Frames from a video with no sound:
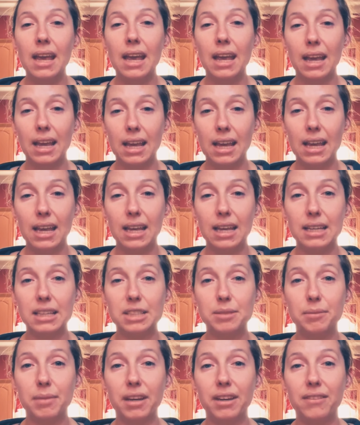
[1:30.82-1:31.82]

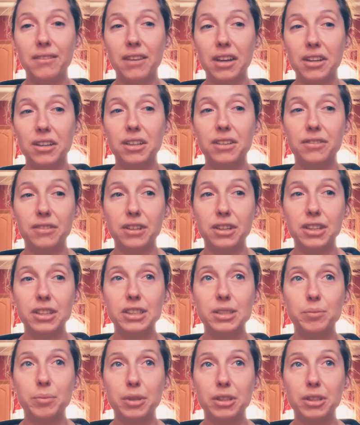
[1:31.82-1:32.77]
and my very first